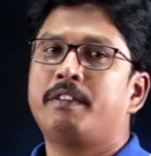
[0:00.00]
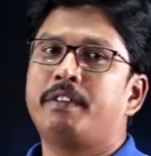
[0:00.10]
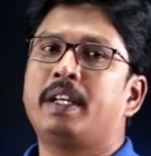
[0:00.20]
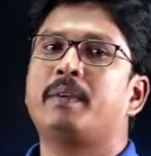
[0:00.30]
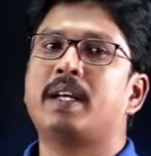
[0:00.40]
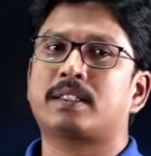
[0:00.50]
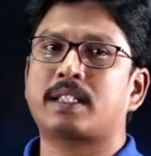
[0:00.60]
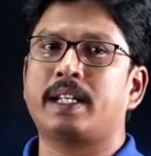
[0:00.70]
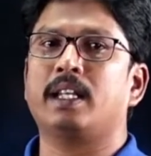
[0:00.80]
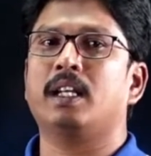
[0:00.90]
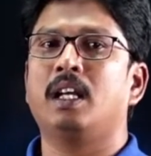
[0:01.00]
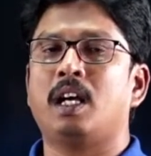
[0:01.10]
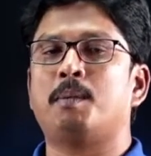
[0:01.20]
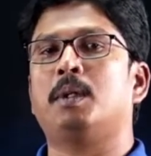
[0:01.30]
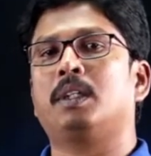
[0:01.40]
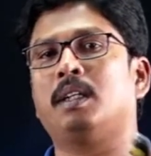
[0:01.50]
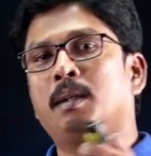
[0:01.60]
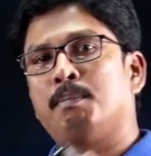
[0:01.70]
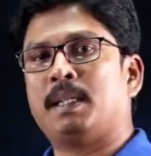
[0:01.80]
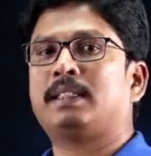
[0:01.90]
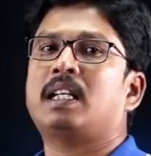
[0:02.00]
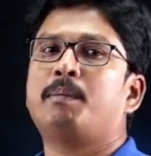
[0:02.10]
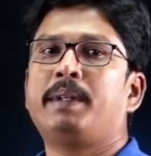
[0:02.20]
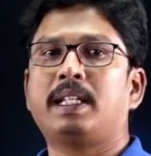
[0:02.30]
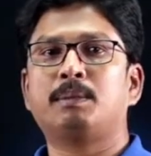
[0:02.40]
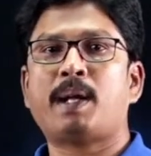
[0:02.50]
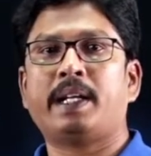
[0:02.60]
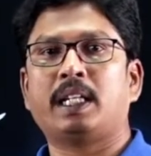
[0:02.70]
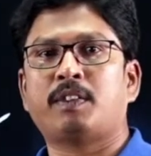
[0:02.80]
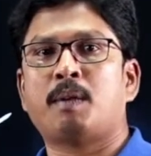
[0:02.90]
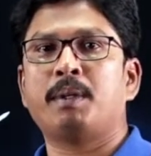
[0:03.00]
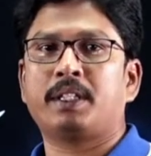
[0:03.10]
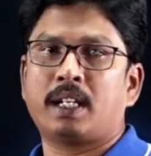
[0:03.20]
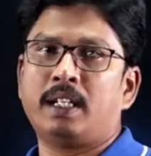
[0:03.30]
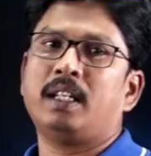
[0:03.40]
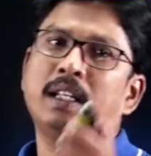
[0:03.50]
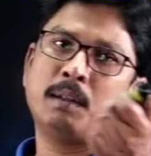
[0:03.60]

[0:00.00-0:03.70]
where we are studying about bus admittance matrix formation and